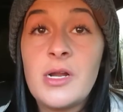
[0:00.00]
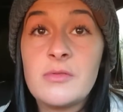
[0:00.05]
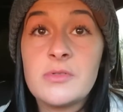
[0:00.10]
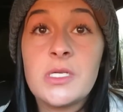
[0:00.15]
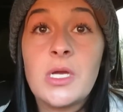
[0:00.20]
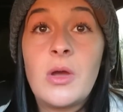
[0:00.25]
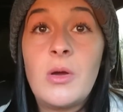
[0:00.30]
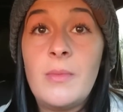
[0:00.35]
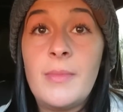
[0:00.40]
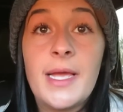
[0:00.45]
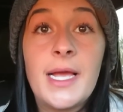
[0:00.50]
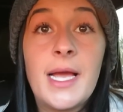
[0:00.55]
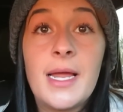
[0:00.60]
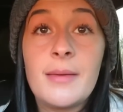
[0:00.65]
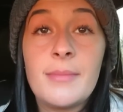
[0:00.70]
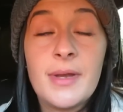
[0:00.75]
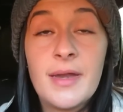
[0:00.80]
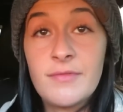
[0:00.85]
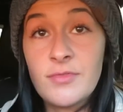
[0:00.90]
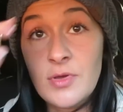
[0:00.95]
and I was like, oh my God,
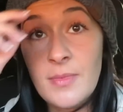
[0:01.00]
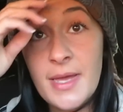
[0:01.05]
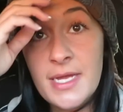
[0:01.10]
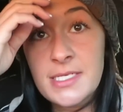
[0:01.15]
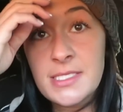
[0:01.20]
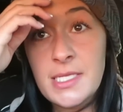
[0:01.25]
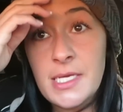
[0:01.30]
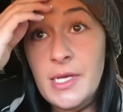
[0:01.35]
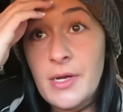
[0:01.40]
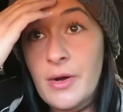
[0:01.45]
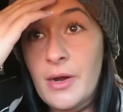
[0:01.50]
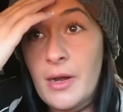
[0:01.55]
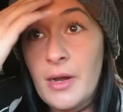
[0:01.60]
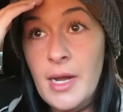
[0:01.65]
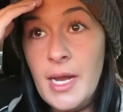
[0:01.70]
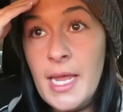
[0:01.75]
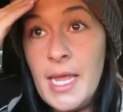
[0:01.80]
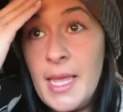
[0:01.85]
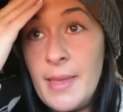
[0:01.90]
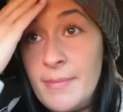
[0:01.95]
I'm gonna have to go back to the ER.
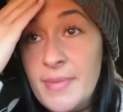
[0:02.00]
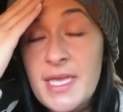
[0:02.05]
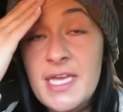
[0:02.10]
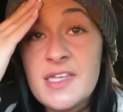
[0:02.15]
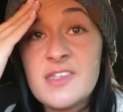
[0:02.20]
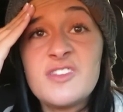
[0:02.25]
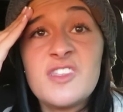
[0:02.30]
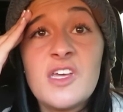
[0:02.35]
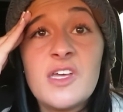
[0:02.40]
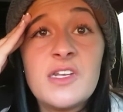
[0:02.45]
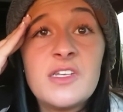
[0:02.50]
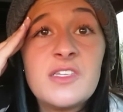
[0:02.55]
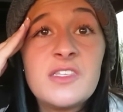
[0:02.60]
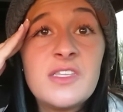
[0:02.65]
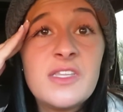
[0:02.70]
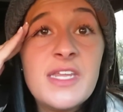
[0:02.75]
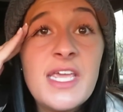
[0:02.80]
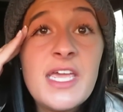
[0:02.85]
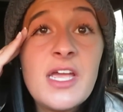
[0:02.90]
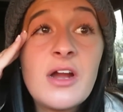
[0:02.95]
Because the
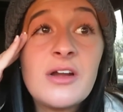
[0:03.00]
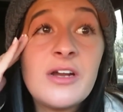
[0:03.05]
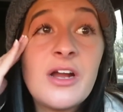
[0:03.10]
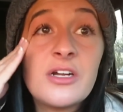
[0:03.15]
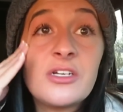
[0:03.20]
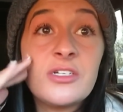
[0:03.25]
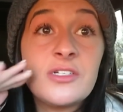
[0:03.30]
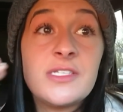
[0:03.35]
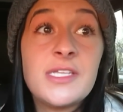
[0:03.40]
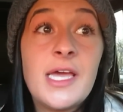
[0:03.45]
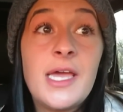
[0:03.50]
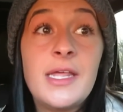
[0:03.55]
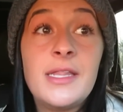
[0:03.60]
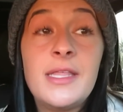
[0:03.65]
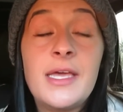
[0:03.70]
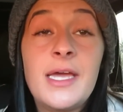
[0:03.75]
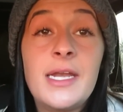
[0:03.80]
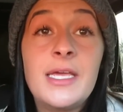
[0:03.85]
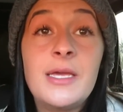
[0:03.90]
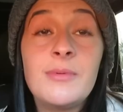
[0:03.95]
ER doctor
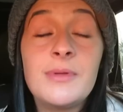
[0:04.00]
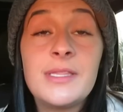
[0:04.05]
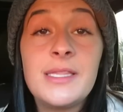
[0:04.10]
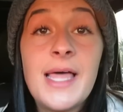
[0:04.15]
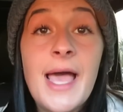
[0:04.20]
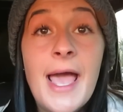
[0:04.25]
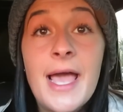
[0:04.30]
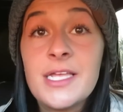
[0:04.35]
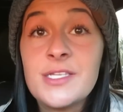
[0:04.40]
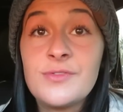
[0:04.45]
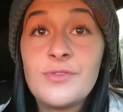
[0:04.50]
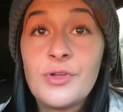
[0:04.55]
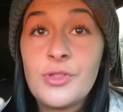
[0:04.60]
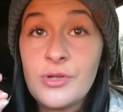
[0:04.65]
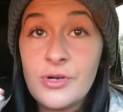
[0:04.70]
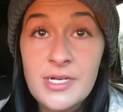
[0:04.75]
said that it would last for